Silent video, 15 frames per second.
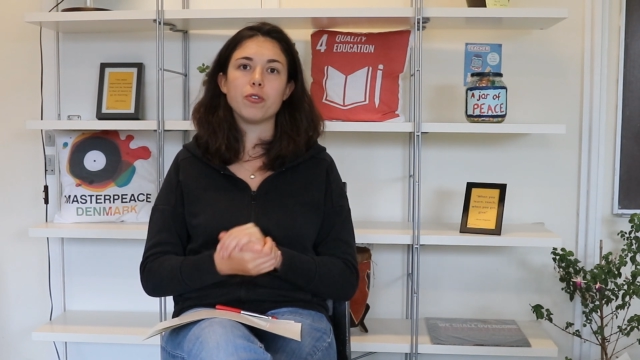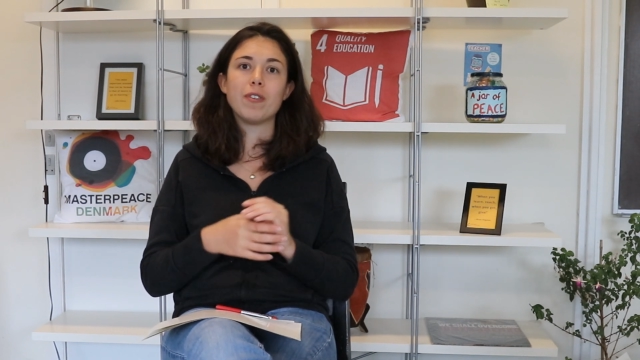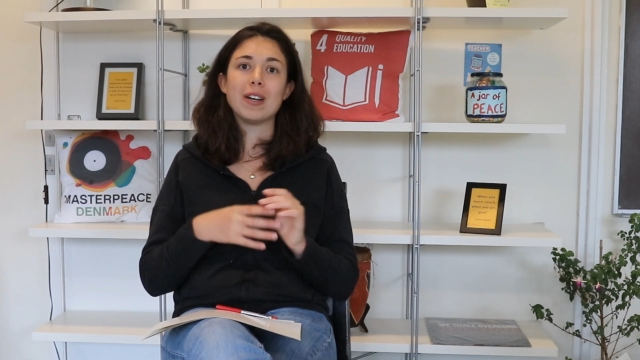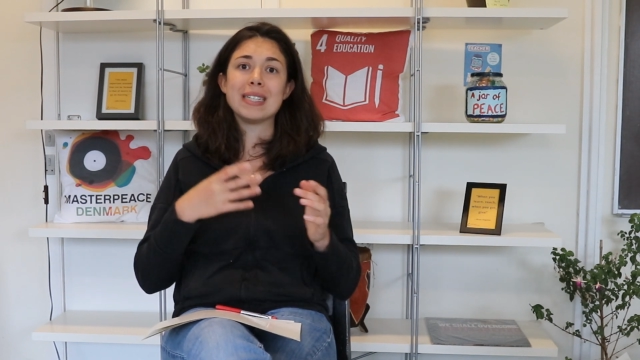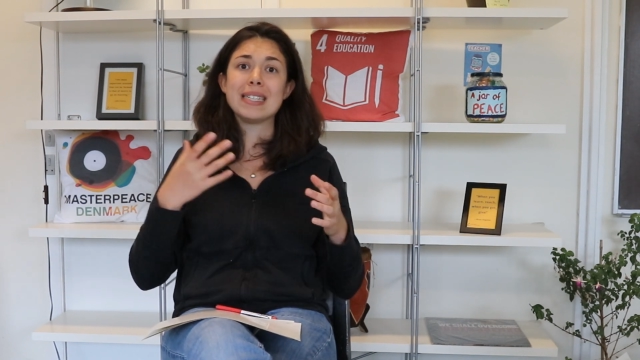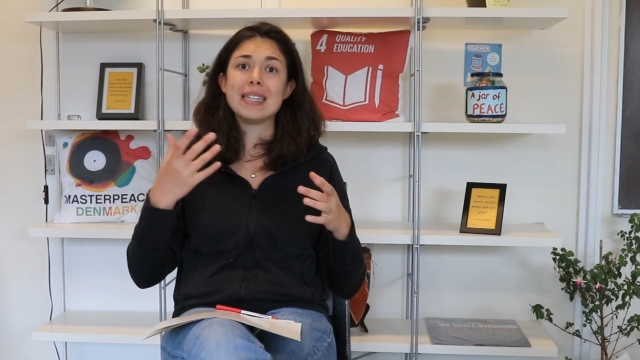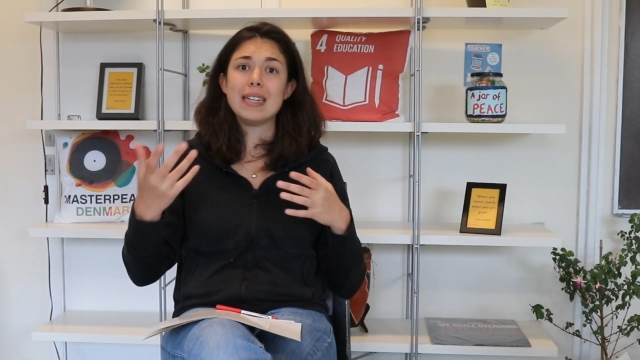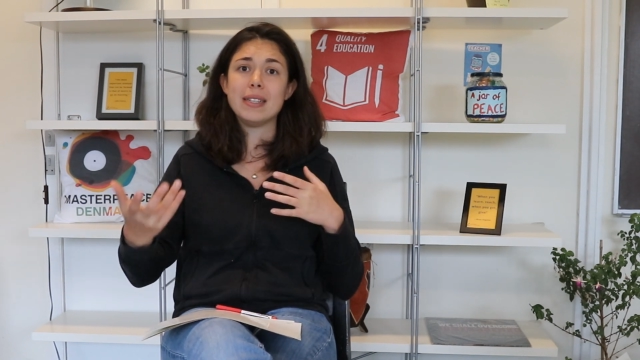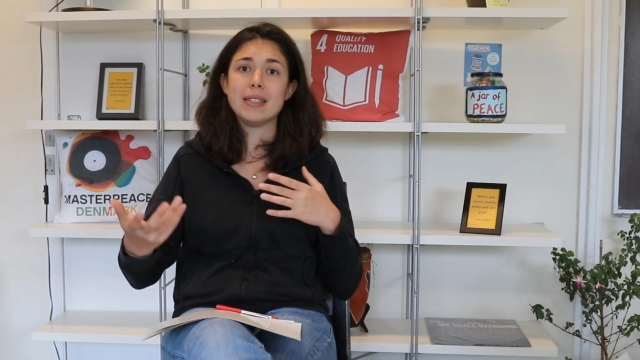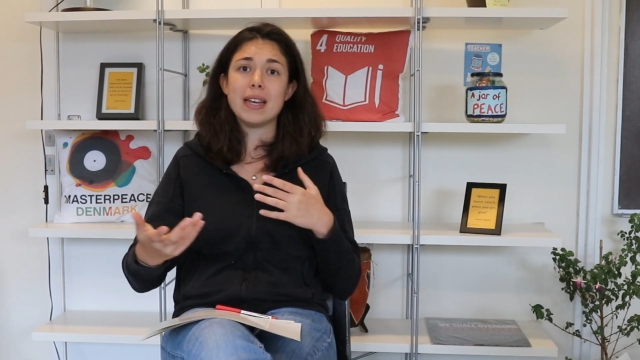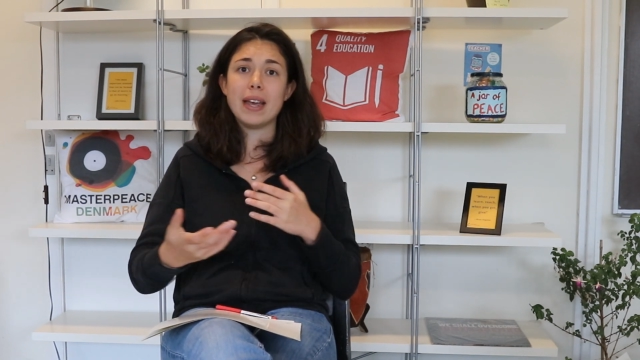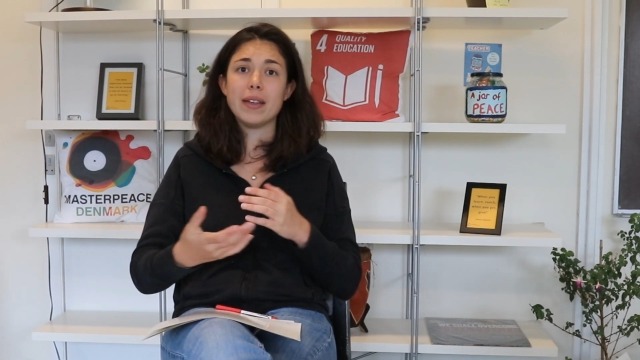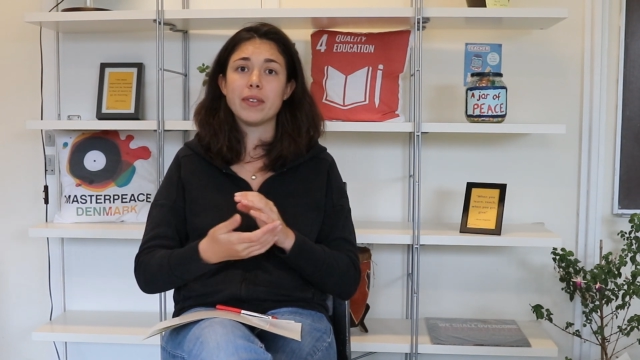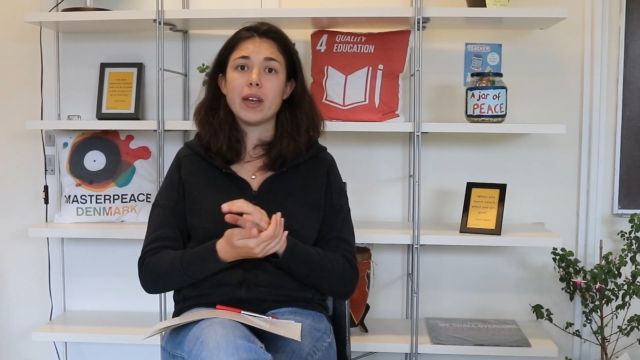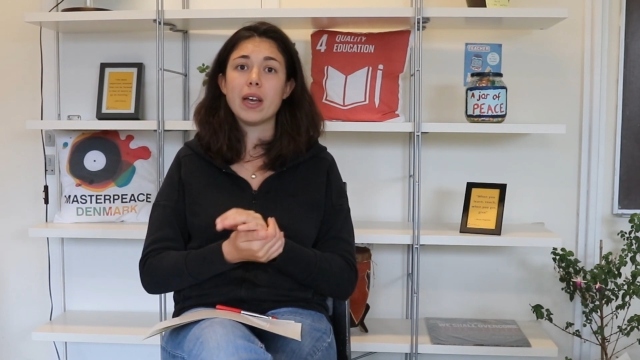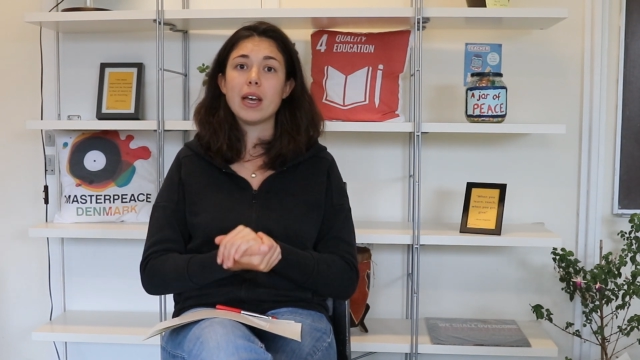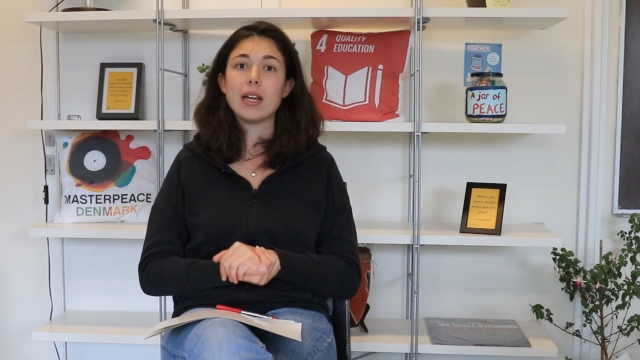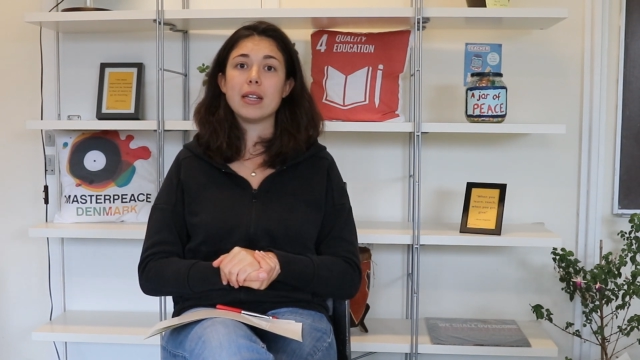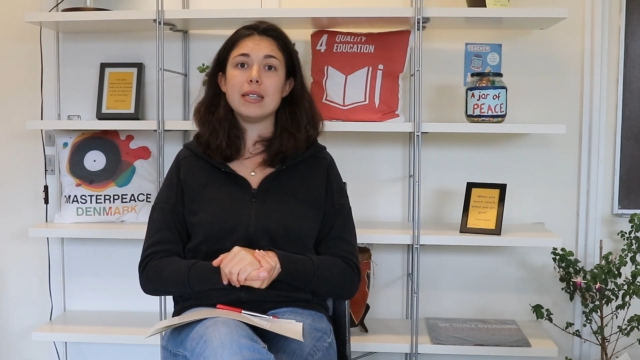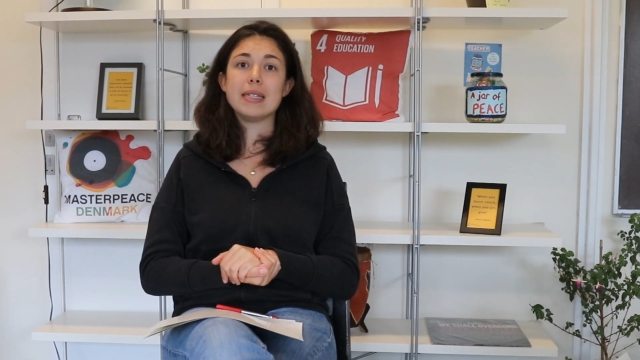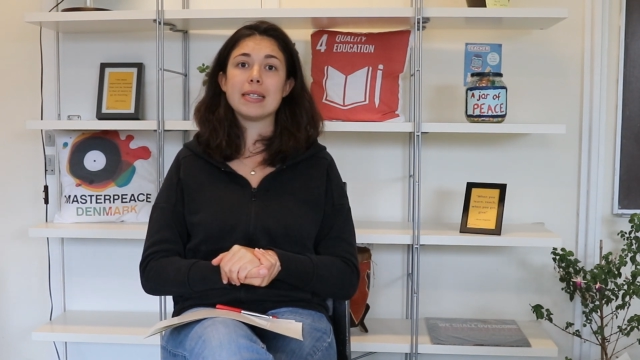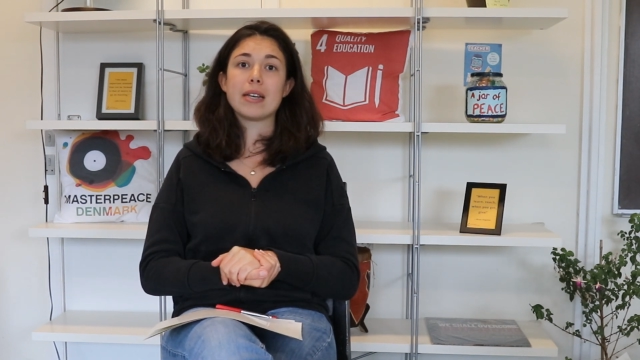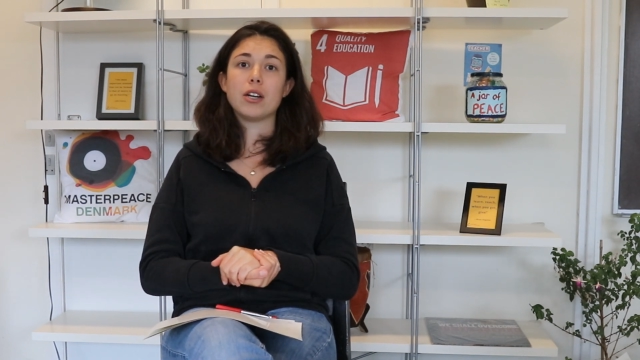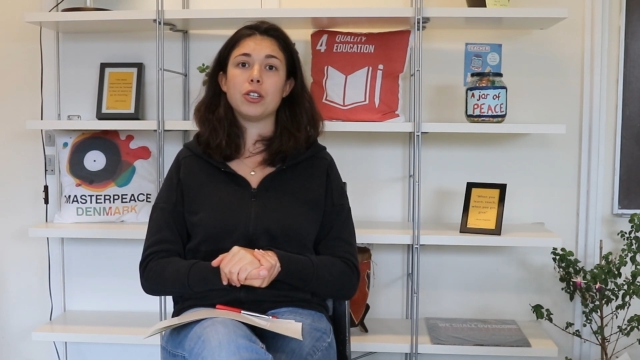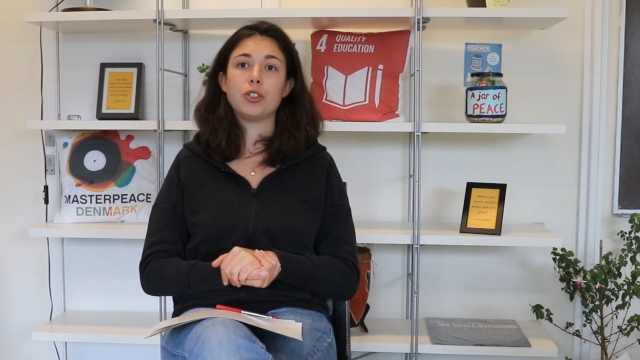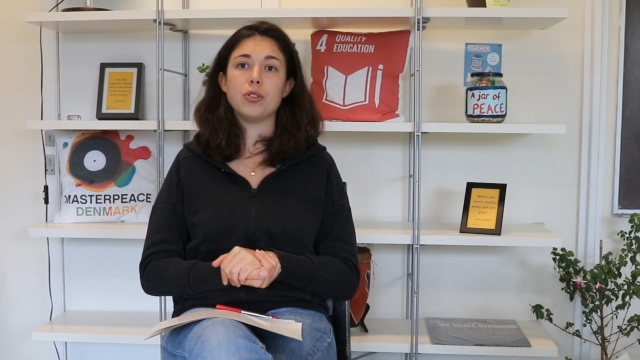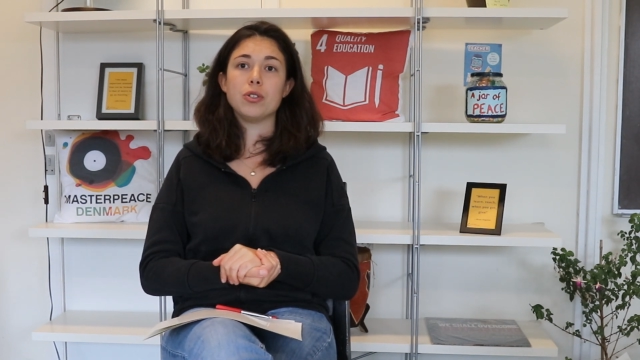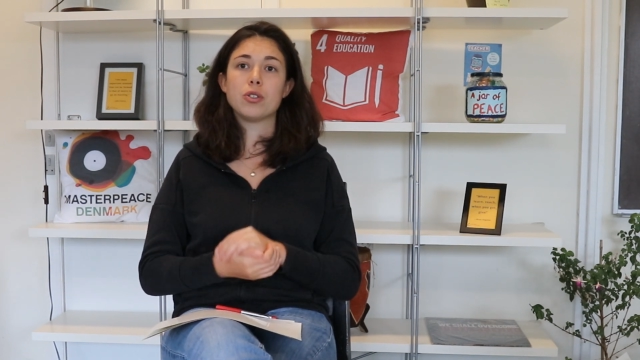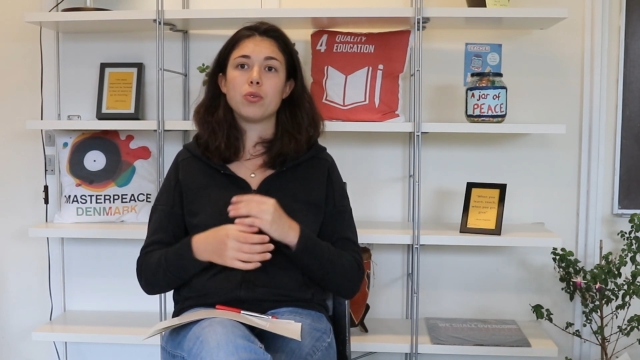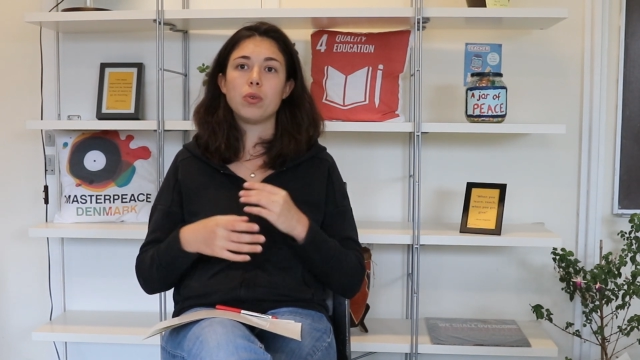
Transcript: to facilitate discussions,